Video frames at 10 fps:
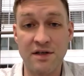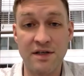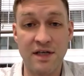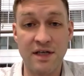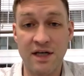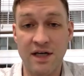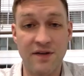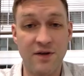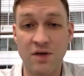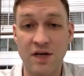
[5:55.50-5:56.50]
started,
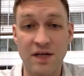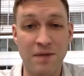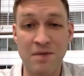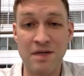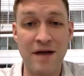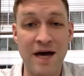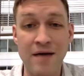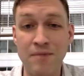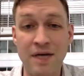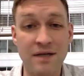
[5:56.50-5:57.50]
there were like maybe
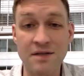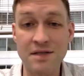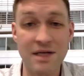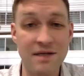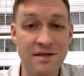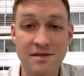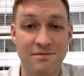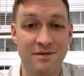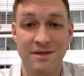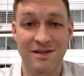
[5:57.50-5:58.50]
9 medical states.
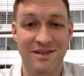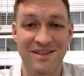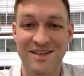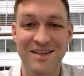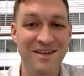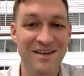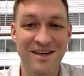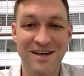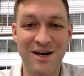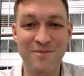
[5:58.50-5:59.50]

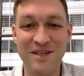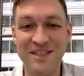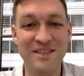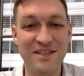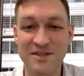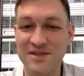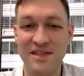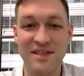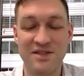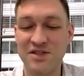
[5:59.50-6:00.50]
I mean,
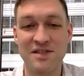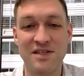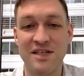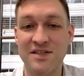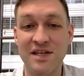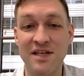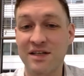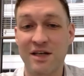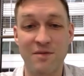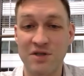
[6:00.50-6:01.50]
it's just insane
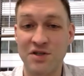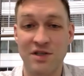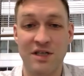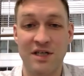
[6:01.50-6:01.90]
how much